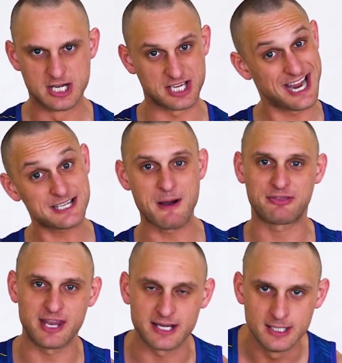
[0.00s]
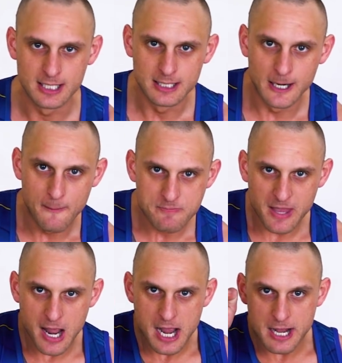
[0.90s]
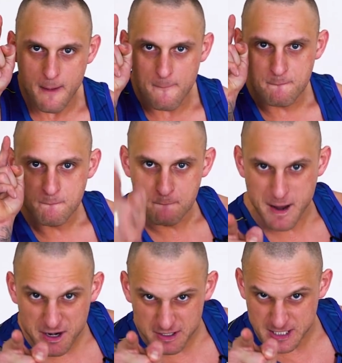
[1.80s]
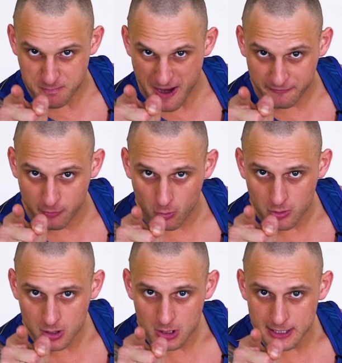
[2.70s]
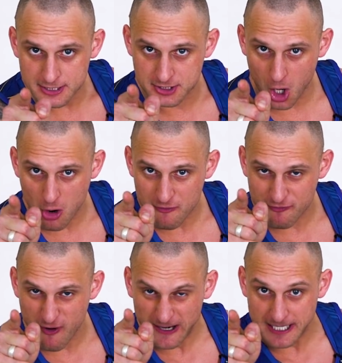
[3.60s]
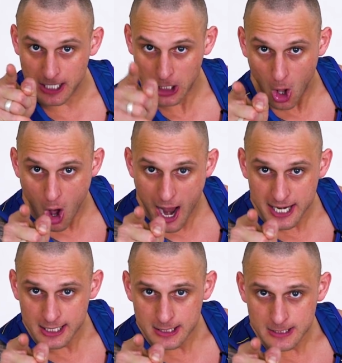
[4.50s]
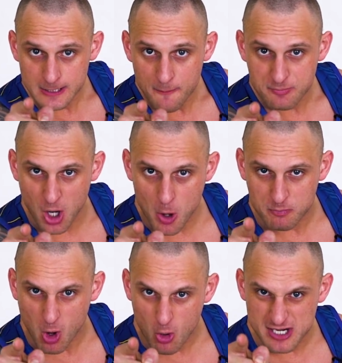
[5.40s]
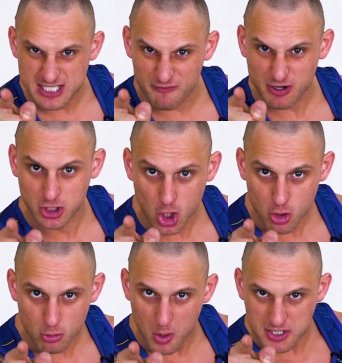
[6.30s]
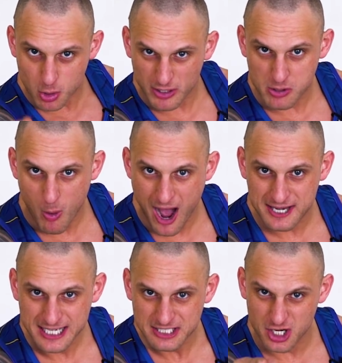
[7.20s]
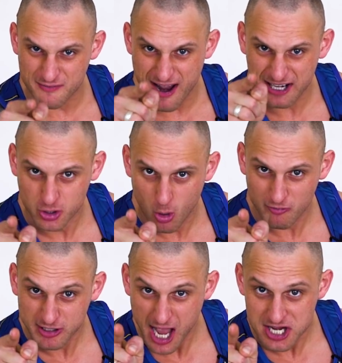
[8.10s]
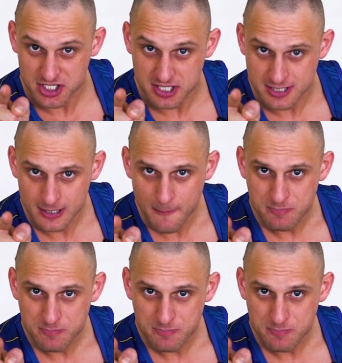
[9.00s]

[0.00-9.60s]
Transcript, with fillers: So here's my thing. Be respectful. Don't fucking lie. Don't call yourself a guru at twenty-one. Don't even have any qualifications.